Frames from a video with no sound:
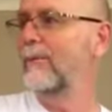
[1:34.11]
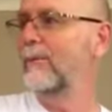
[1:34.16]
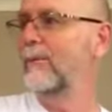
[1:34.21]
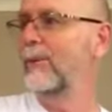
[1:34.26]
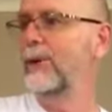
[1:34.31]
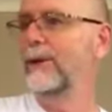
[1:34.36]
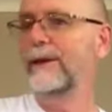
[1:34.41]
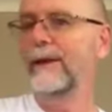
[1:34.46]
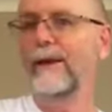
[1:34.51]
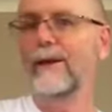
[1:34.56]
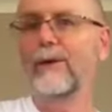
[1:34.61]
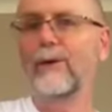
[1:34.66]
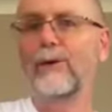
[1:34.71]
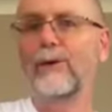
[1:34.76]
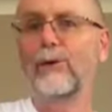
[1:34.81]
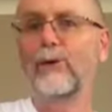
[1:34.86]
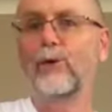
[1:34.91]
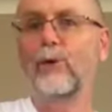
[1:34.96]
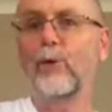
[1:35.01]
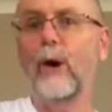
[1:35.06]
music
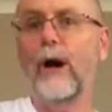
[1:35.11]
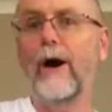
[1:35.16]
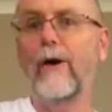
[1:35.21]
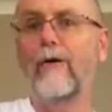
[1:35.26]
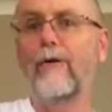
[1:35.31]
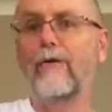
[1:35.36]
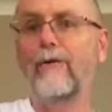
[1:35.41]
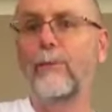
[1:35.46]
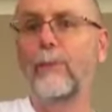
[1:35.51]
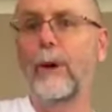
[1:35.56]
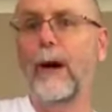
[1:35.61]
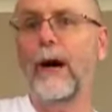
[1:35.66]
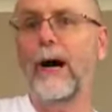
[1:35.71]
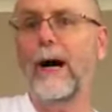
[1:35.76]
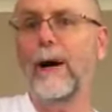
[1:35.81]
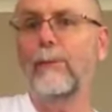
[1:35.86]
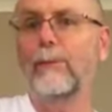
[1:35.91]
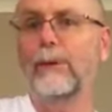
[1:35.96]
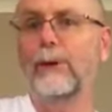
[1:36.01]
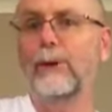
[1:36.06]
called
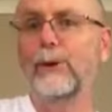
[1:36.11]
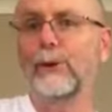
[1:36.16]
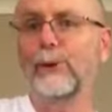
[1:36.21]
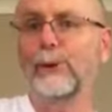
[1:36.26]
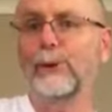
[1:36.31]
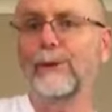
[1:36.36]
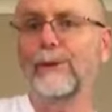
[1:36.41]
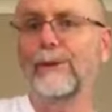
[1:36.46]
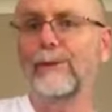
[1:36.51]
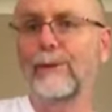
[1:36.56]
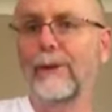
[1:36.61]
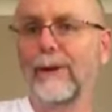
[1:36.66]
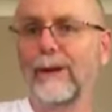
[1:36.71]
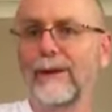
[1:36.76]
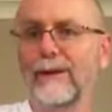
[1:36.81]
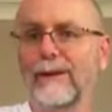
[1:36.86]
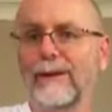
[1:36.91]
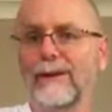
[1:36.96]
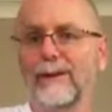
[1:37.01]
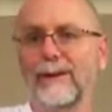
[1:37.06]
12-bar blues. Well,
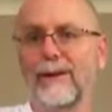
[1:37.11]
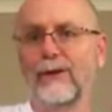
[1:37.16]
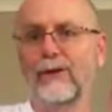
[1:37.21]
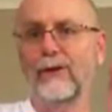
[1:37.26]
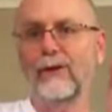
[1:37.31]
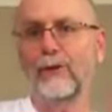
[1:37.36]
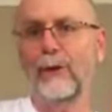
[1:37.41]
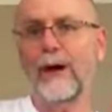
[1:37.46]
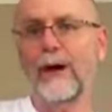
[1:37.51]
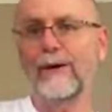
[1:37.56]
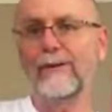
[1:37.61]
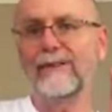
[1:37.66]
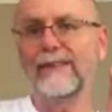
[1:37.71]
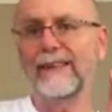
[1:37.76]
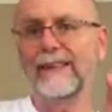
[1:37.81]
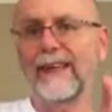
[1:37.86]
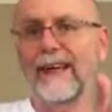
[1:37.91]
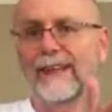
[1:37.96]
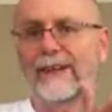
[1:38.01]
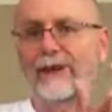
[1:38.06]
it's 12
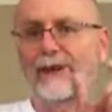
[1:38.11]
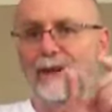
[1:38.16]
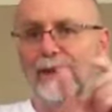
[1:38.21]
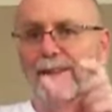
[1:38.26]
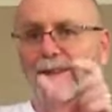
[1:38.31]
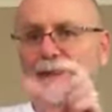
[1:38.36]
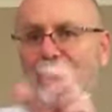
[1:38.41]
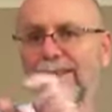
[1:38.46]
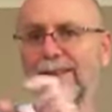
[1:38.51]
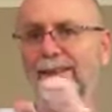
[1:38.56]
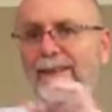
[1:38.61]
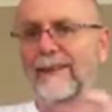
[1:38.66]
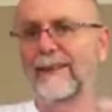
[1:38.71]
sections,